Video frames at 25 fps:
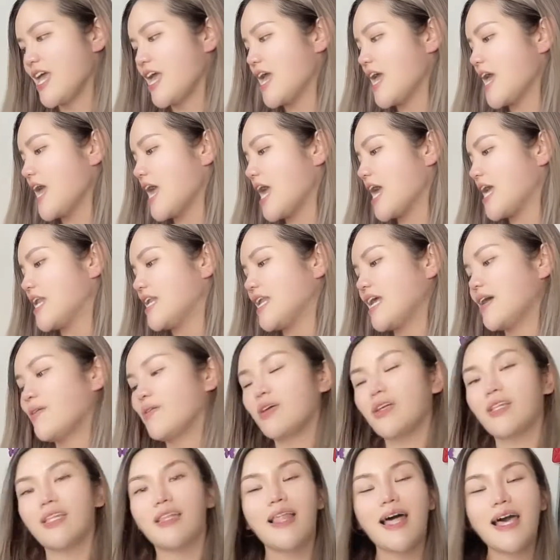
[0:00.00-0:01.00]
And now we've got
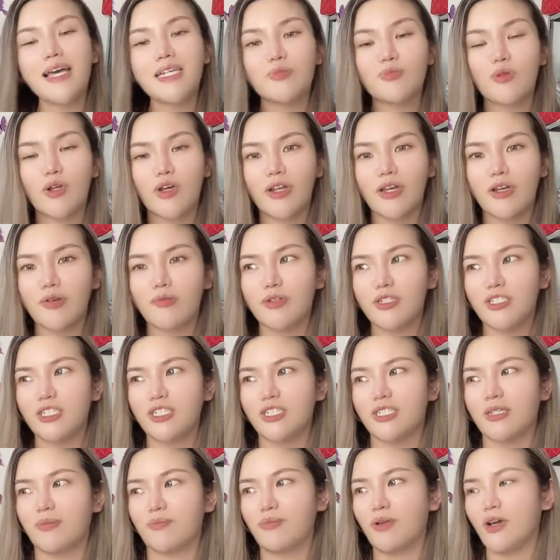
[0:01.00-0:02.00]
the last product, which is a
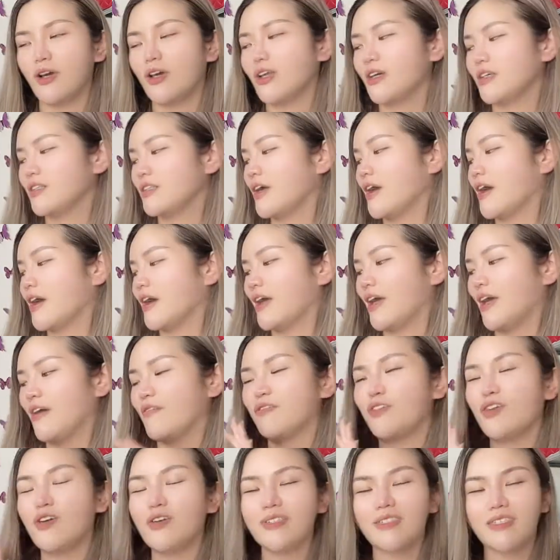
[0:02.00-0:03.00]
product that I have
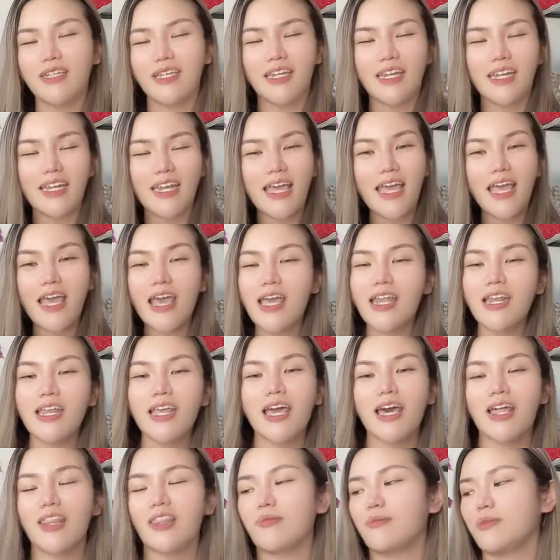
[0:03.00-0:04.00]
not seen in any
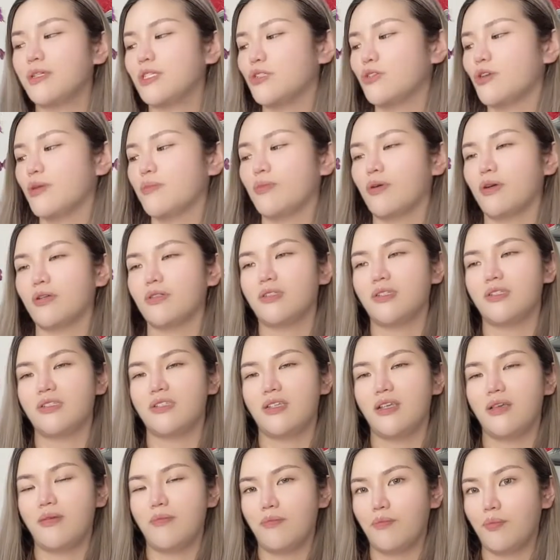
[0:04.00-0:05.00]
other mystery boxes
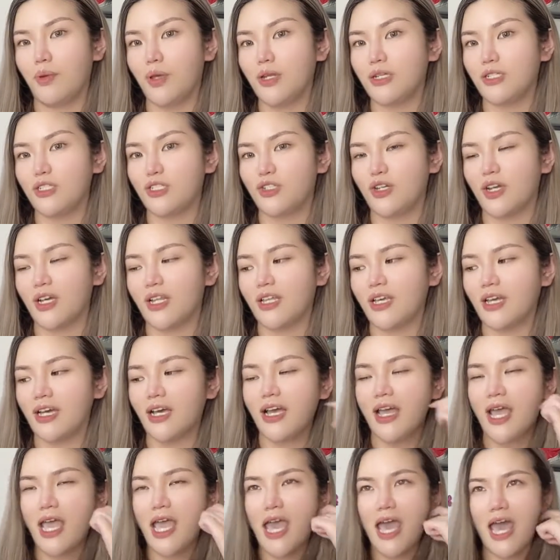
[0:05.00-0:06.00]
but Australia.
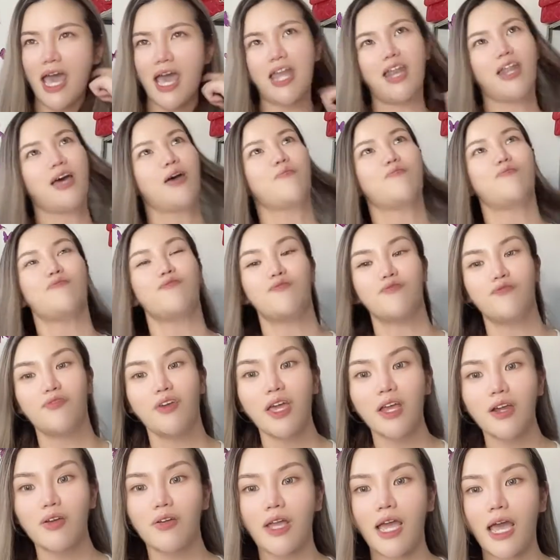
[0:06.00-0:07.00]
And I'm
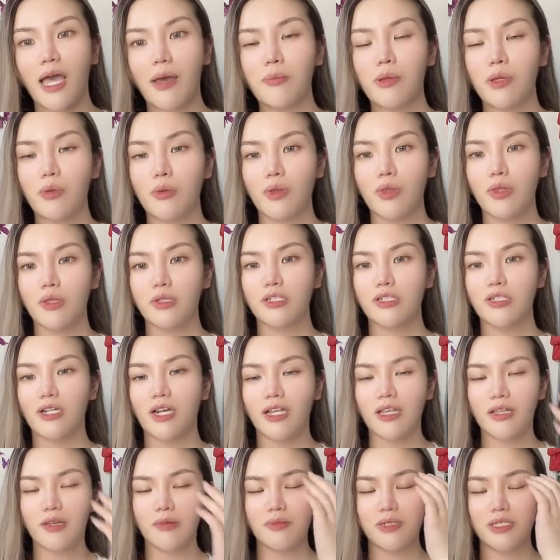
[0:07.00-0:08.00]
very happy with
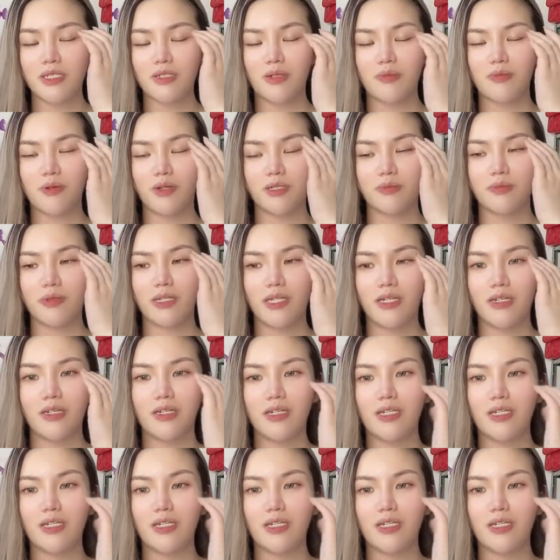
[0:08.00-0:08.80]
Australia mystery box because